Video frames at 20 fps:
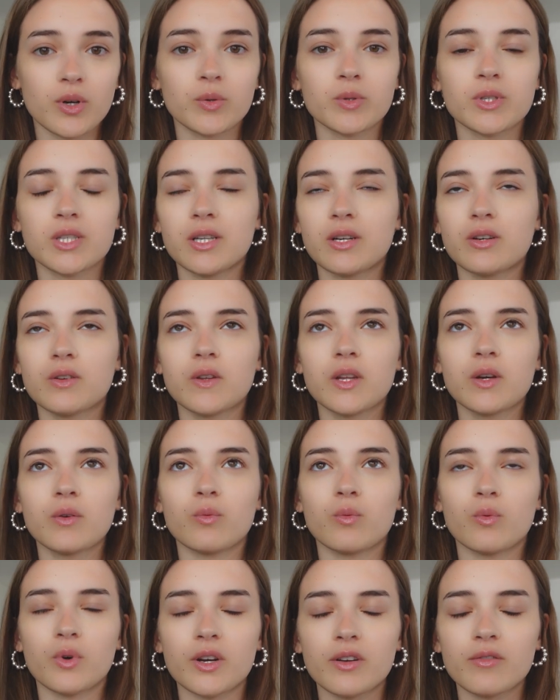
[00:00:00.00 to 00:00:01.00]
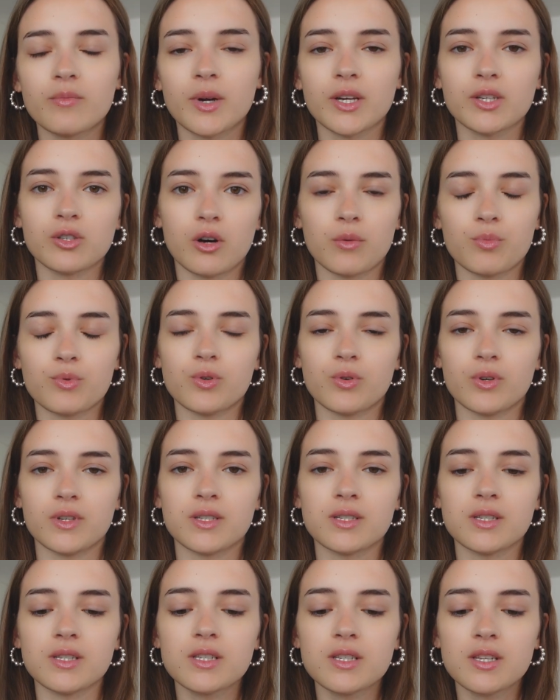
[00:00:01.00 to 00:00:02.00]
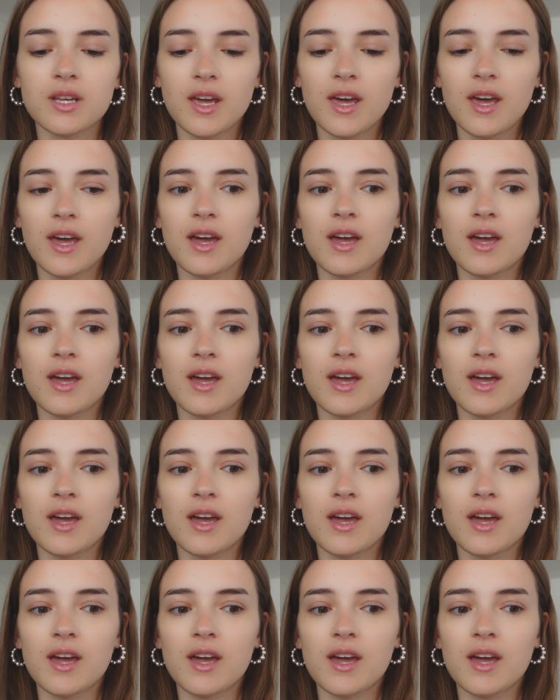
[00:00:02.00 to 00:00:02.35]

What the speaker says: It was literally one of my top choices,